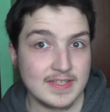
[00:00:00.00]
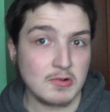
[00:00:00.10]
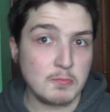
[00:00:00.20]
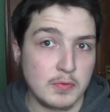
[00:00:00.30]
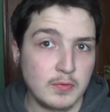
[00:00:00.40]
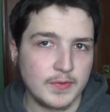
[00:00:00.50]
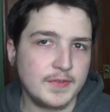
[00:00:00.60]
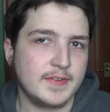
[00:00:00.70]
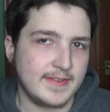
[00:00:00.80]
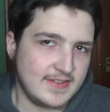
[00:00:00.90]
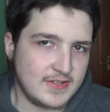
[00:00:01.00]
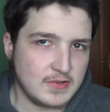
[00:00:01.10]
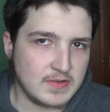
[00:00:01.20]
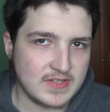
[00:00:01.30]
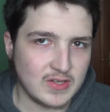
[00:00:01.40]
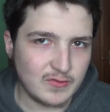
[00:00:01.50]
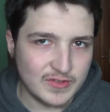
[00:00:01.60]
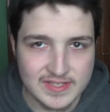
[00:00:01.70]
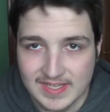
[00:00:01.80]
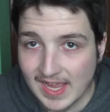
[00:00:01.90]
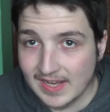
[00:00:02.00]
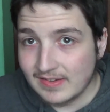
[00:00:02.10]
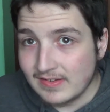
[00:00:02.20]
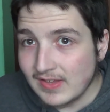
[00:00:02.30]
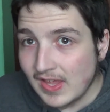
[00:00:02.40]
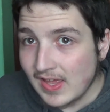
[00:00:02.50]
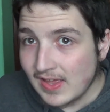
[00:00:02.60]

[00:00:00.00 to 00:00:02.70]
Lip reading: So they were pulled into the steward's office and